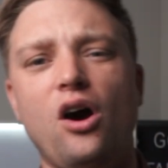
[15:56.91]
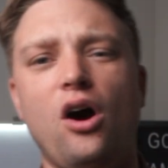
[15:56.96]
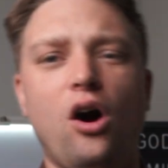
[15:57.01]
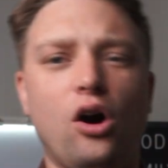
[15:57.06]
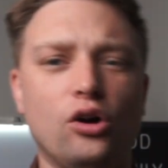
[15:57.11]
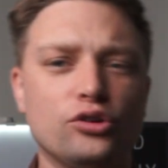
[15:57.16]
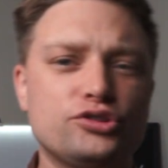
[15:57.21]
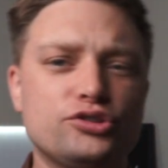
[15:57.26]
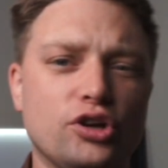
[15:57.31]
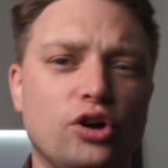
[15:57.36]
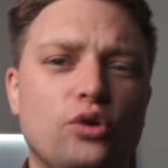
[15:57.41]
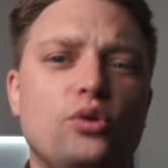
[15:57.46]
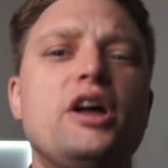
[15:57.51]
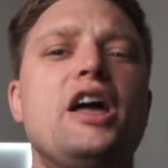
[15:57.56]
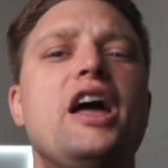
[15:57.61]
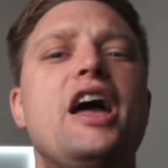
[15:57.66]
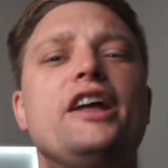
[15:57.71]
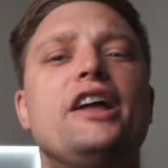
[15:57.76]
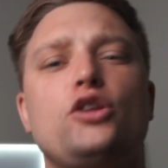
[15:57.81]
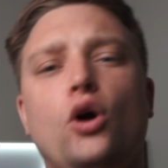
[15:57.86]
Also,
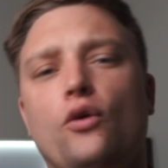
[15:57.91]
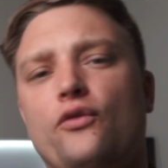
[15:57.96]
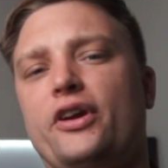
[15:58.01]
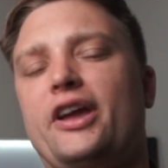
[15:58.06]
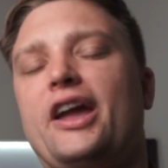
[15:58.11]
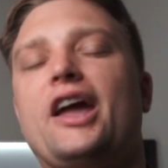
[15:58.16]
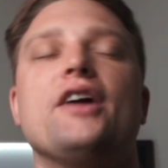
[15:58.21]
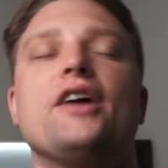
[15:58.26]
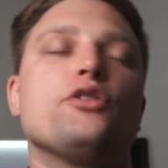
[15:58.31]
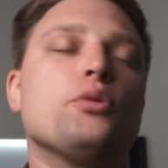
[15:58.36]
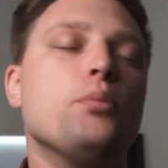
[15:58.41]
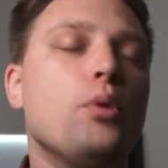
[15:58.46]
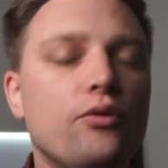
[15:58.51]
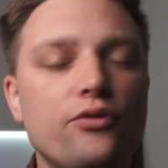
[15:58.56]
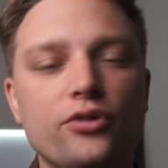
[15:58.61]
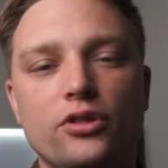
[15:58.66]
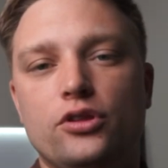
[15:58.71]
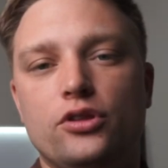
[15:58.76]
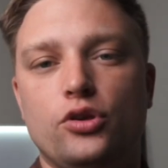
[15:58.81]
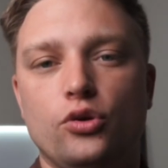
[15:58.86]
don't forget, if you're
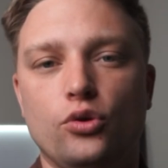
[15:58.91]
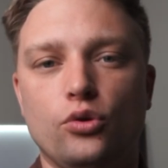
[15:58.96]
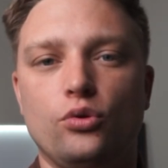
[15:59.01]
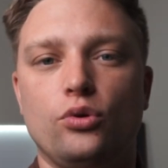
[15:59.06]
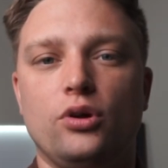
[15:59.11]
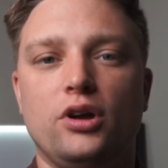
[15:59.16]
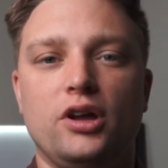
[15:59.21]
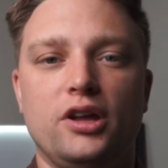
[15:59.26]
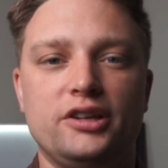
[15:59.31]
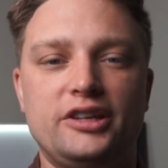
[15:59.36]
moving to